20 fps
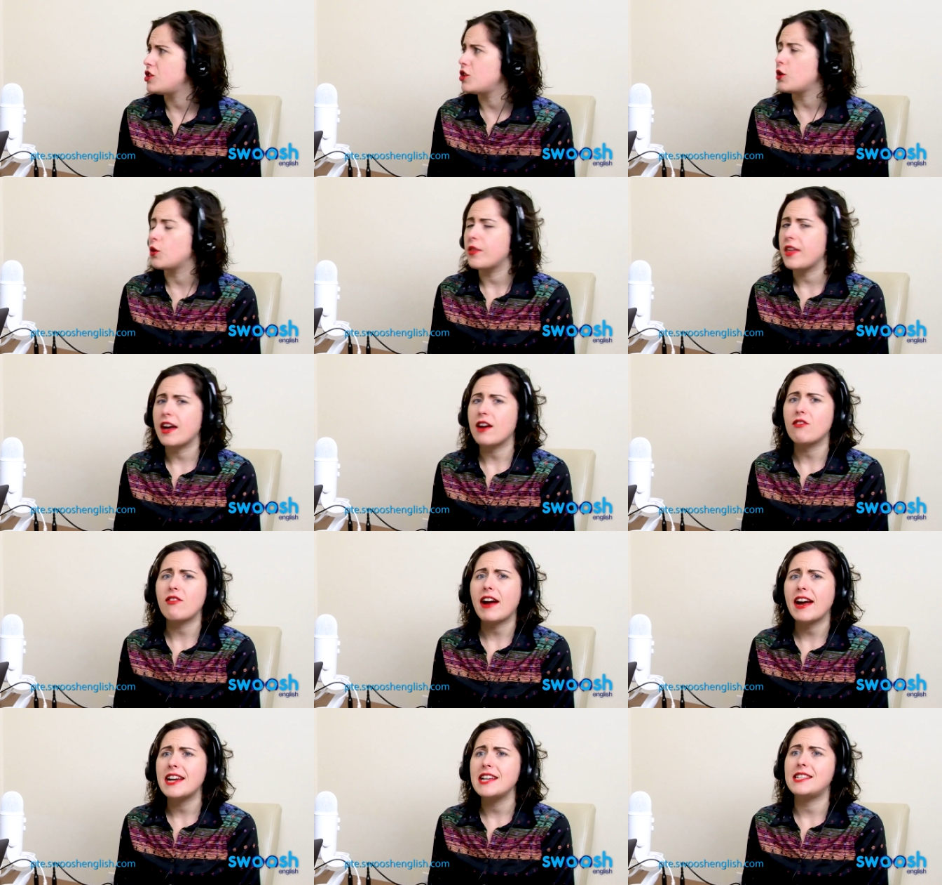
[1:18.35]
You know, they
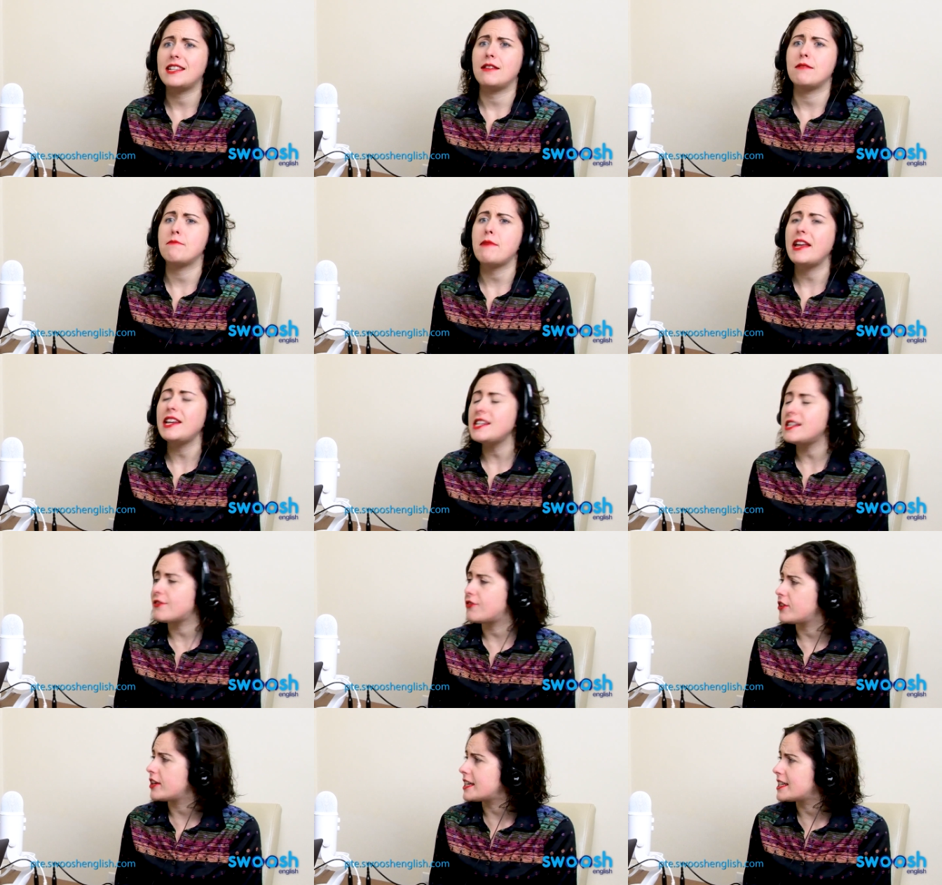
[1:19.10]
arise in many
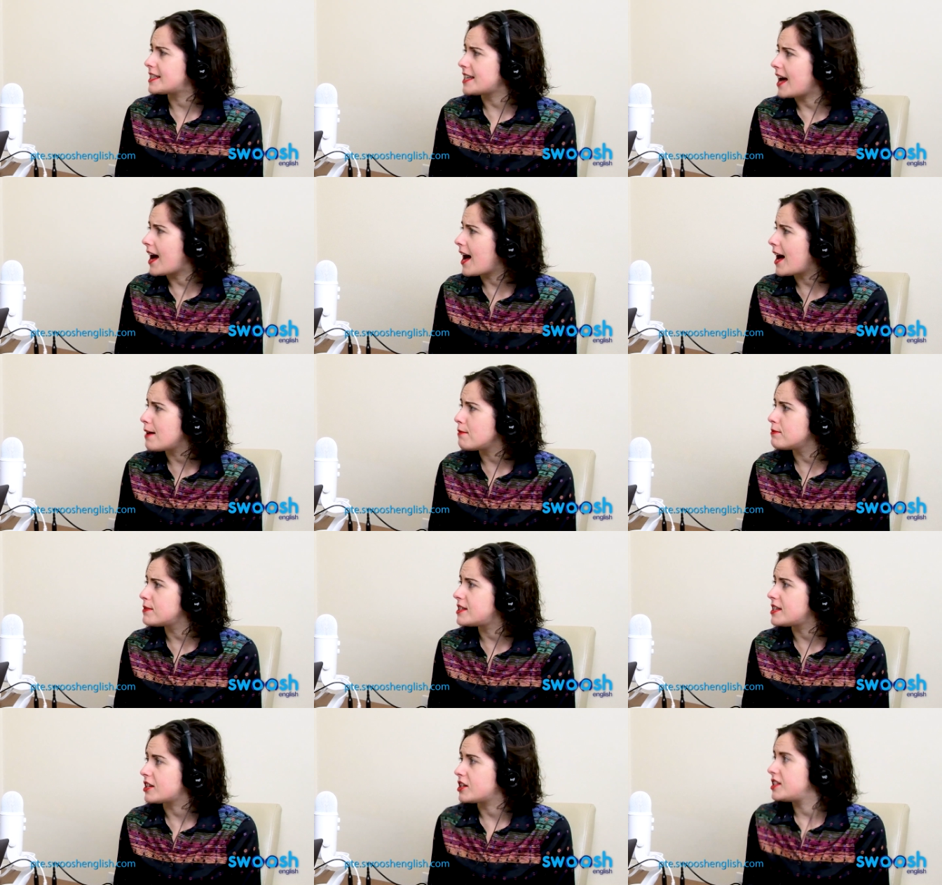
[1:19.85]
different
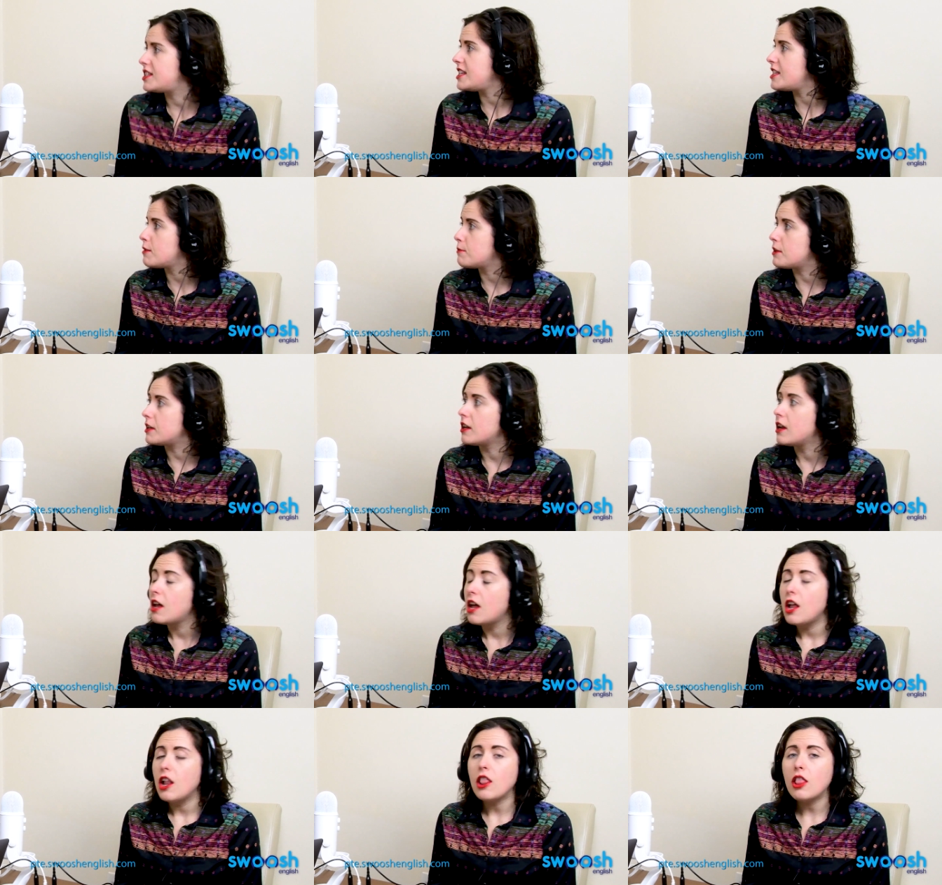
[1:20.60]
exams. You can see them in
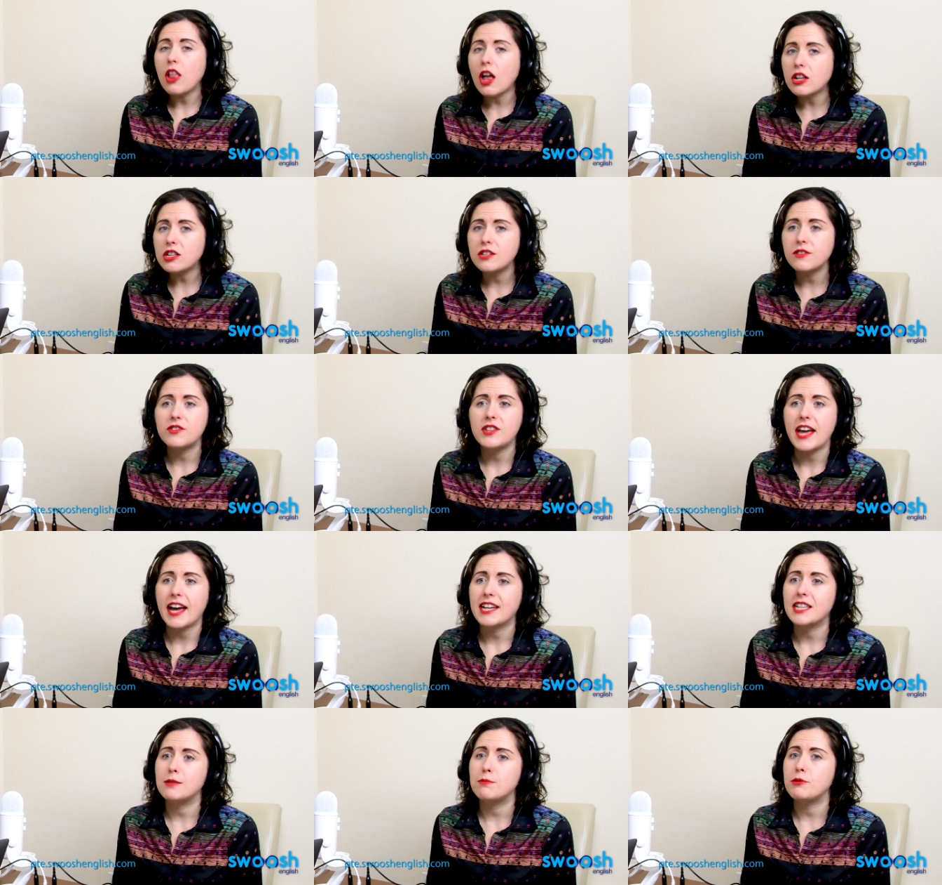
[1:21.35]
lots of
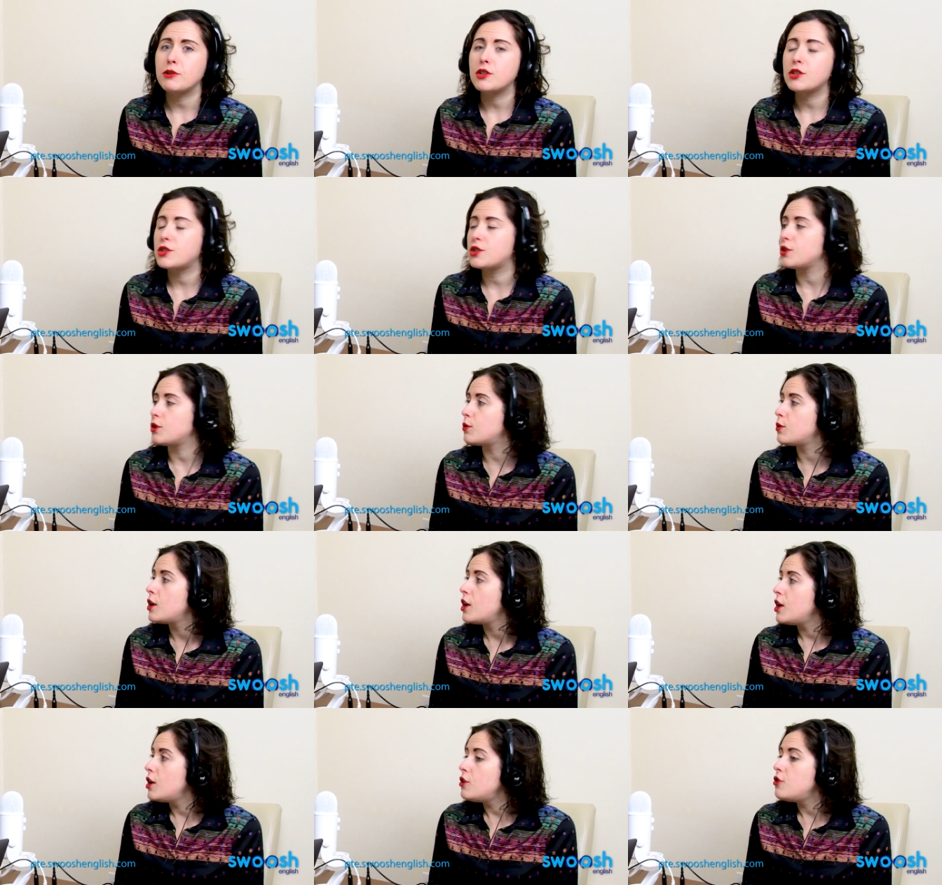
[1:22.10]
textbooks,
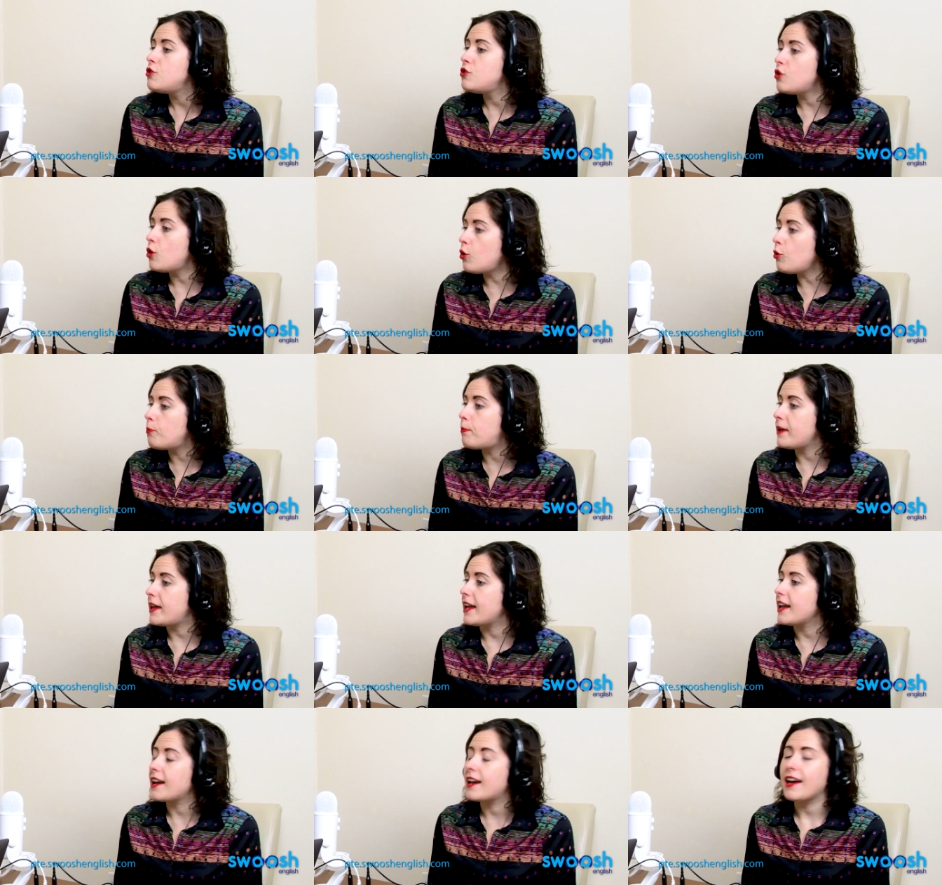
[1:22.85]
so no
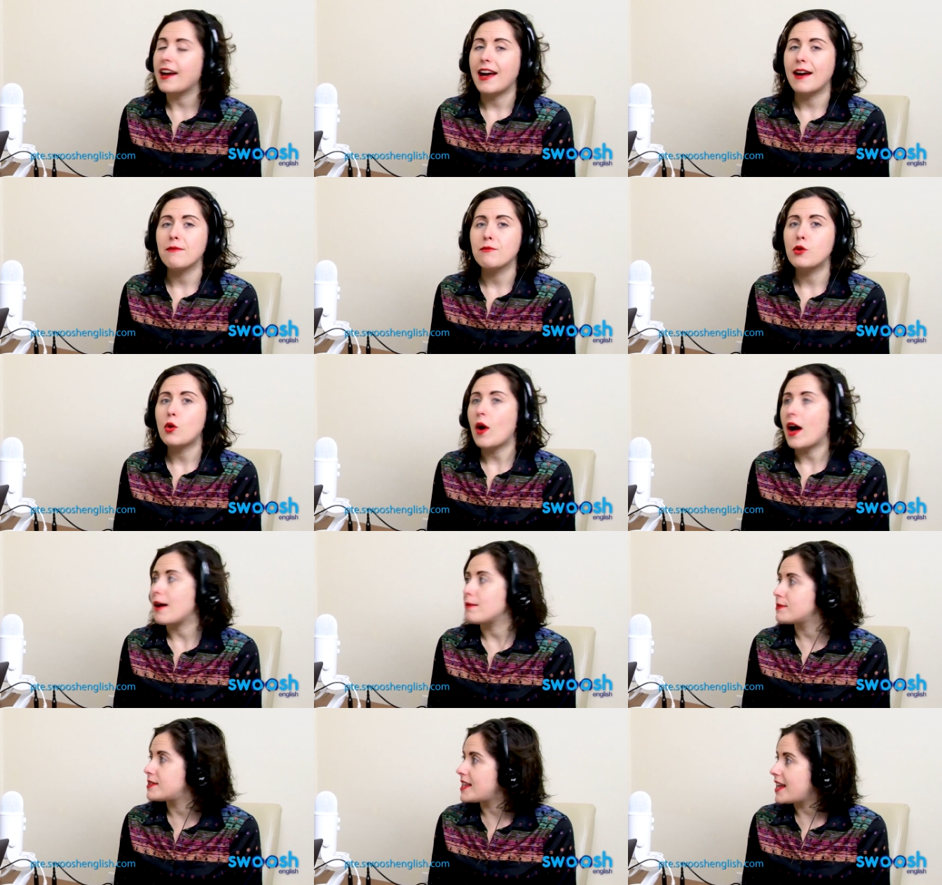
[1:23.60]
big
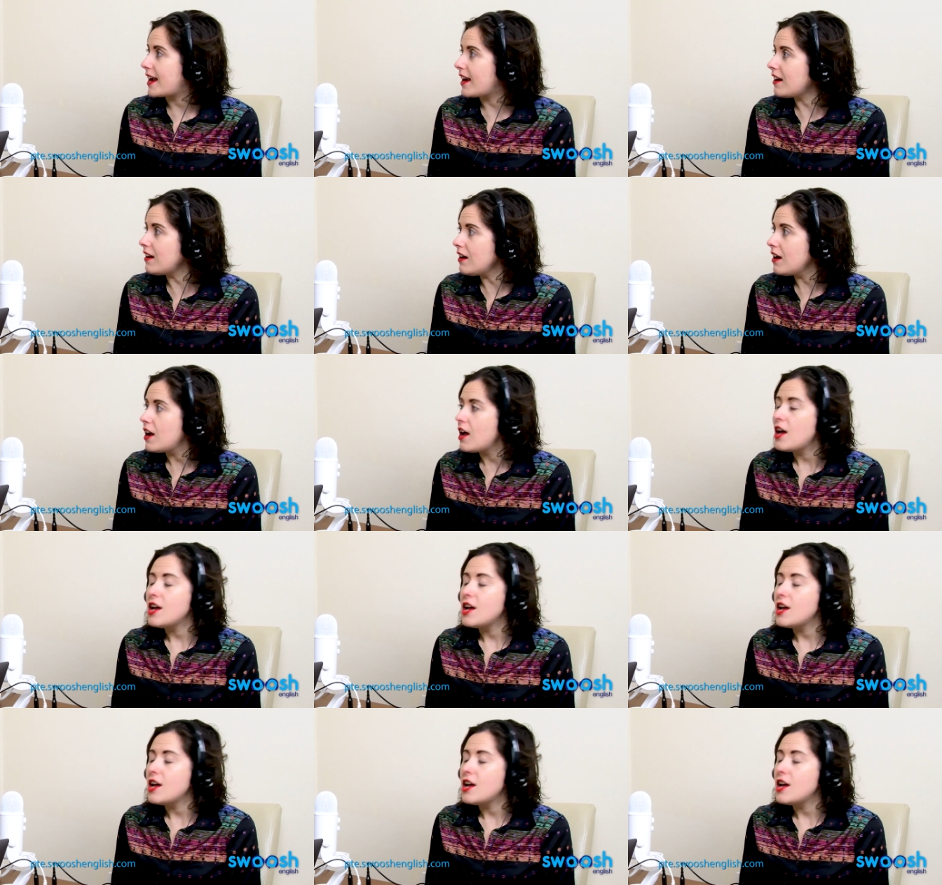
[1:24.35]
qualms there.